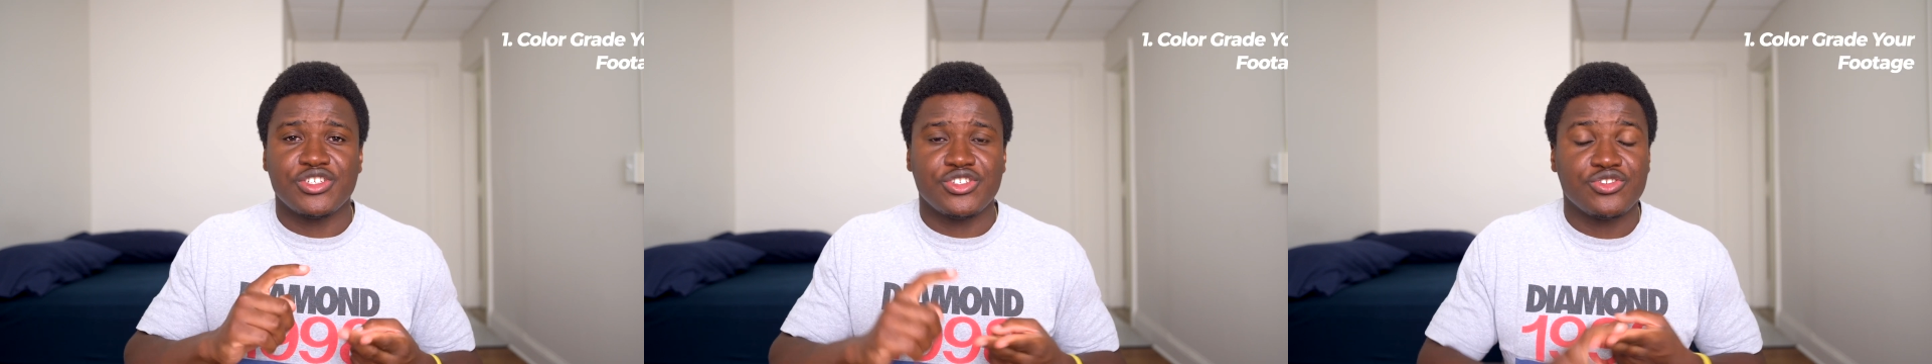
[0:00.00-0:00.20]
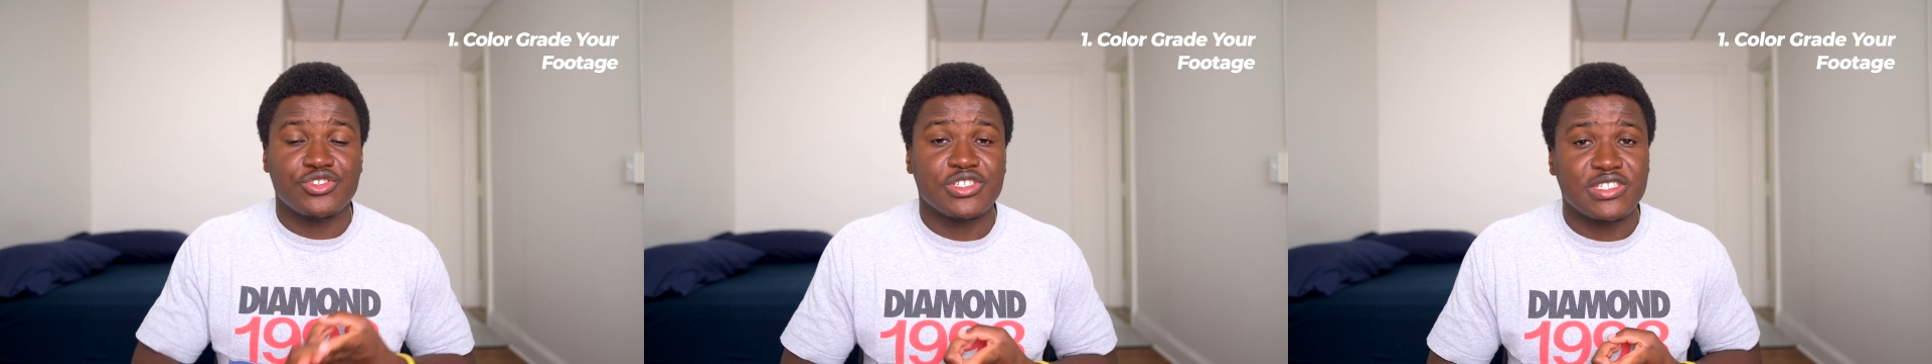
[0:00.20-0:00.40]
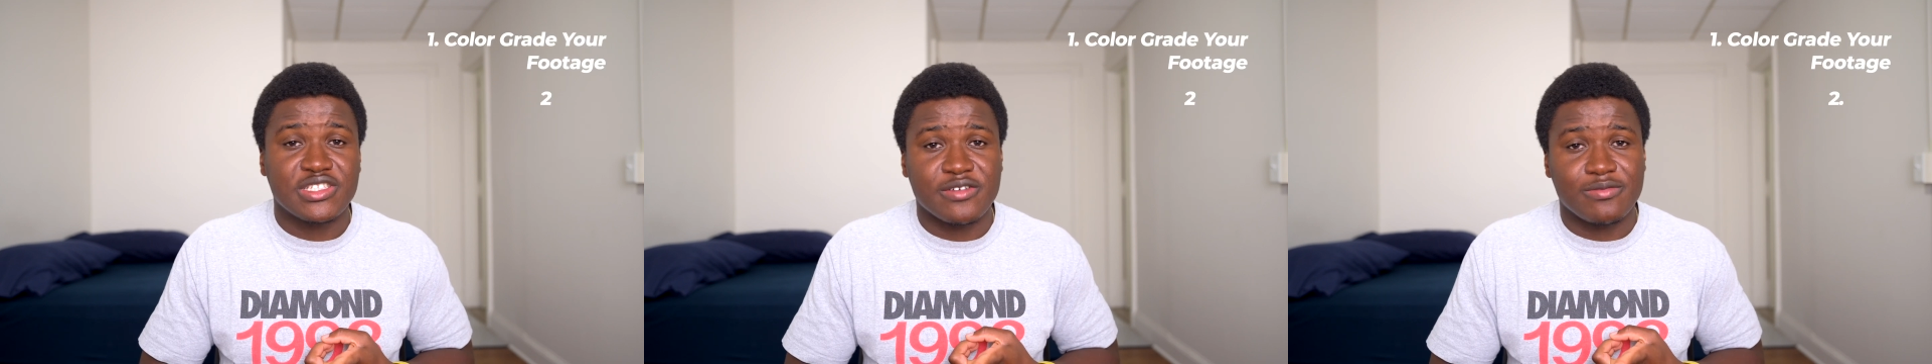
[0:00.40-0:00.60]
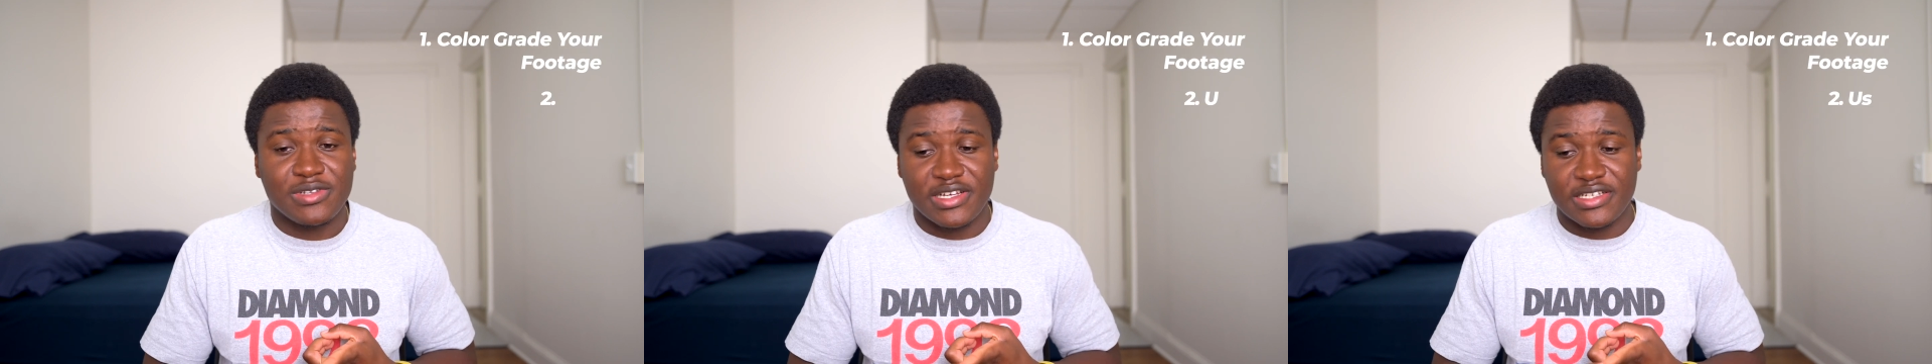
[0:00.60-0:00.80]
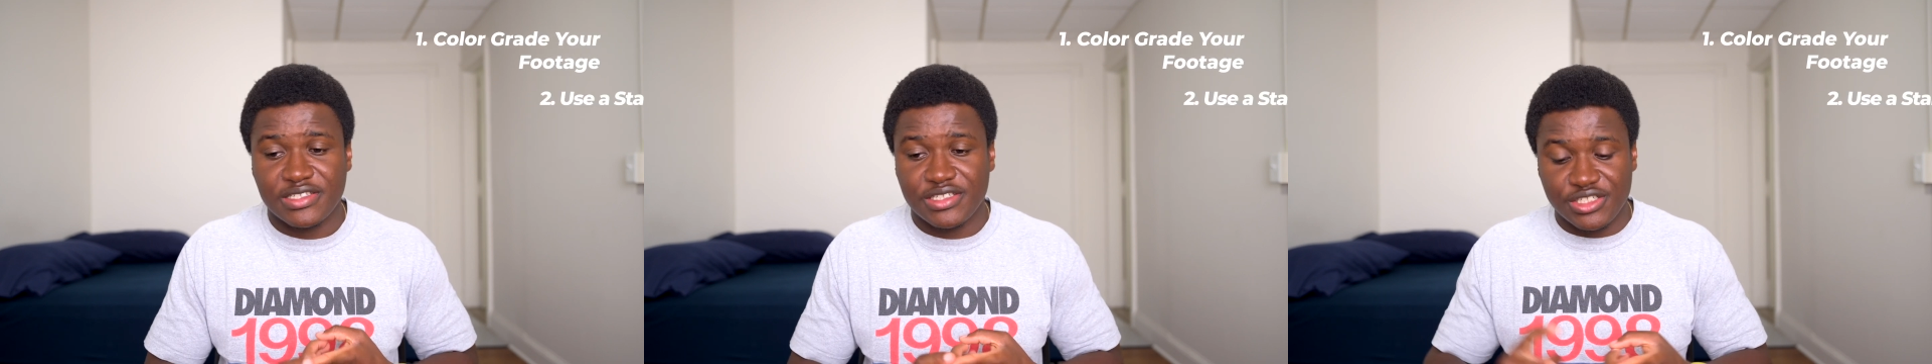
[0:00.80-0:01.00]
using
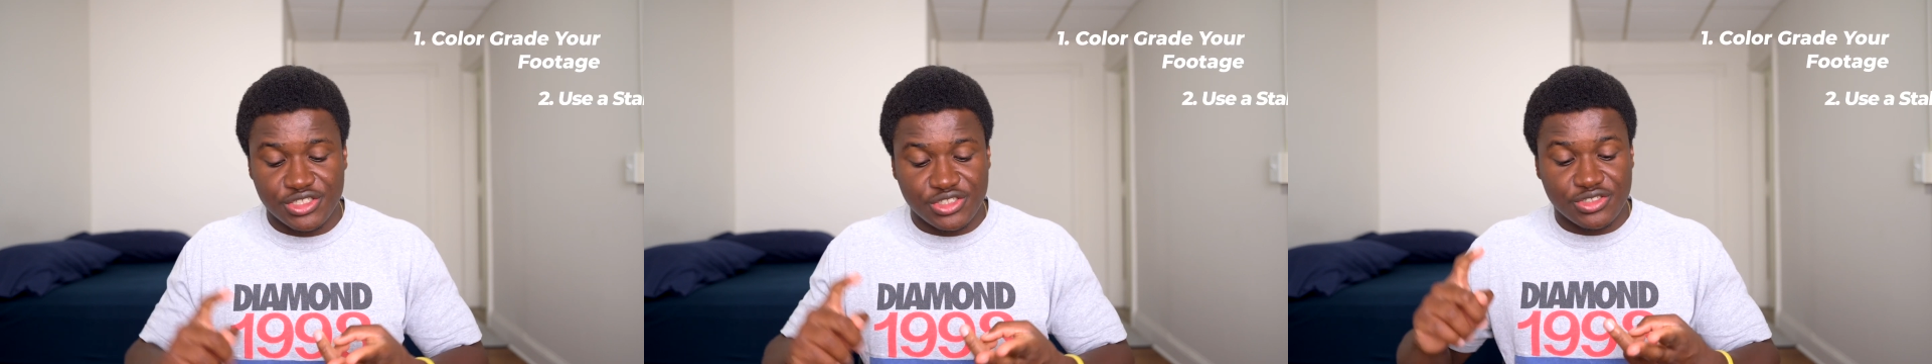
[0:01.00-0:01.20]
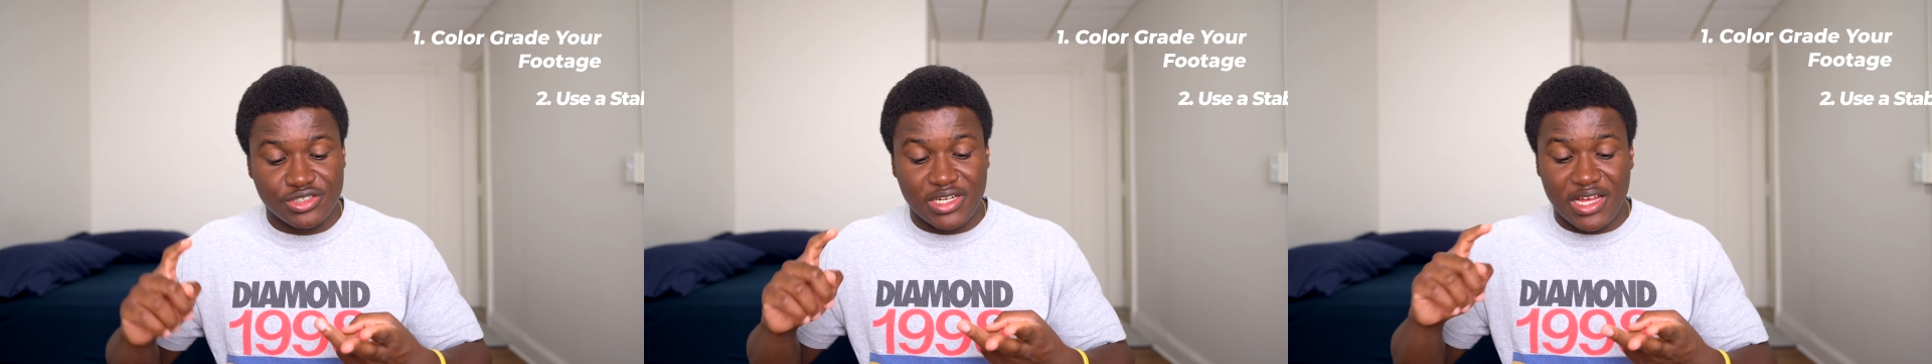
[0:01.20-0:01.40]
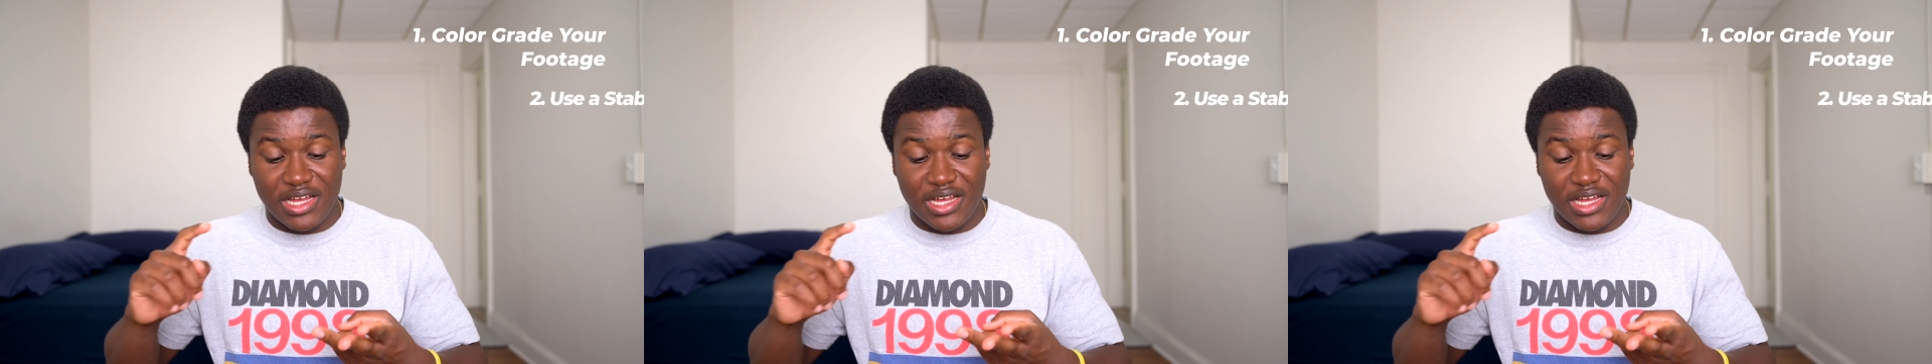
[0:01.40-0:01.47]
stabilization,